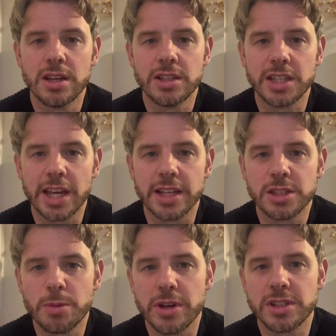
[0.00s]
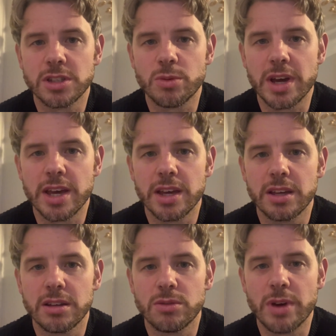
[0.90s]
to get Spurs to where
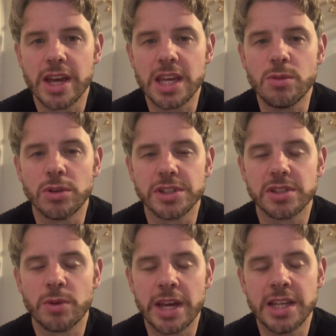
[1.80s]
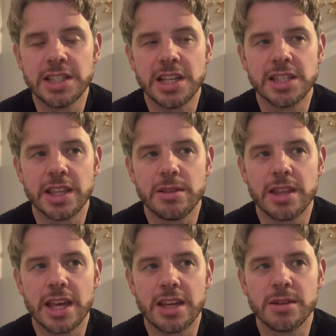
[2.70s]
he sees that
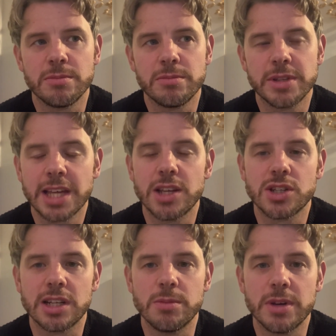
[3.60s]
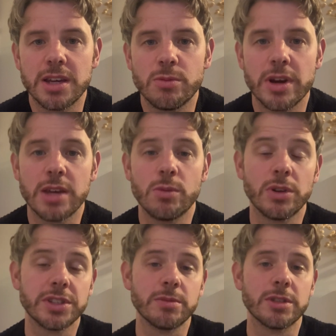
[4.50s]
they can potentially be and where he
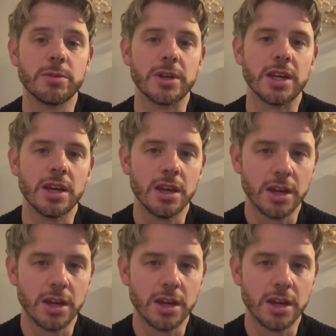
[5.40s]
wants them to be,